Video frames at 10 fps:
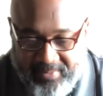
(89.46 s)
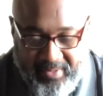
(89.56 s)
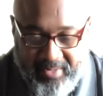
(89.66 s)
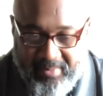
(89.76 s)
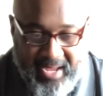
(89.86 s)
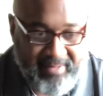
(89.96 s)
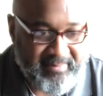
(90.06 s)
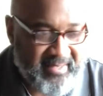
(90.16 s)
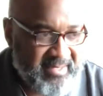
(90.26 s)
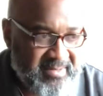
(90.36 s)
paid about,
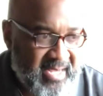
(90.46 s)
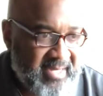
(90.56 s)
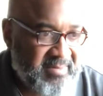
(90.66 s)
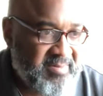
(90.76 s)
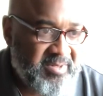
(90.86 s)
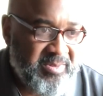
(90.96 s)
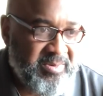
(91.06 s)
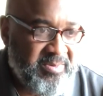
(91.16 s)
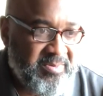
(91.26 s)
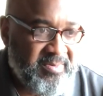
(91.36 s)
I think it was like
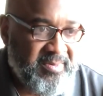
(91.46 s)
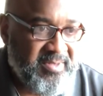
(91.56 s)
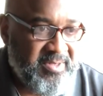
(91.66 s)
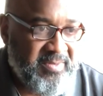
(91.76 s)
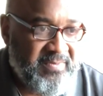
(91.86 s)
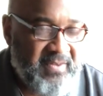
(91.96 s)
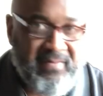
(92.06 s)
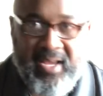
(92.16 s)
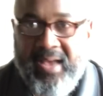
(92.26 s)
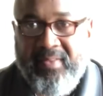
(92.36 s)

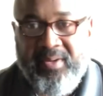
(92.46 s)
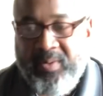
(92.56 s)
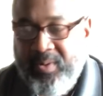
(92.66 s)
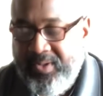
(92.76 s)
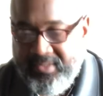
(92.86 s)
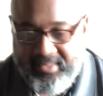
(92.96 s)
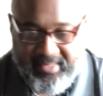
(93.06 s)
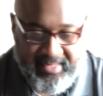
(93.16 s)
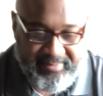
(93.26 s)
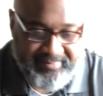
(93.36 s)
$250 out the door.
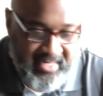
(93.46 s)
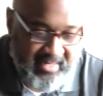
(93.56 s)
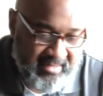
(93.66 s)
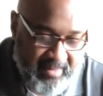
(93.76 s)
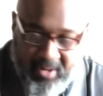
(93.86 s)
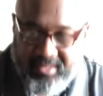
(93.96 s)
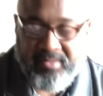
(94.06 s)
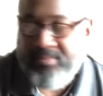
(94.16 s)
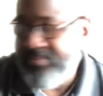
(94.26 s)
I bought some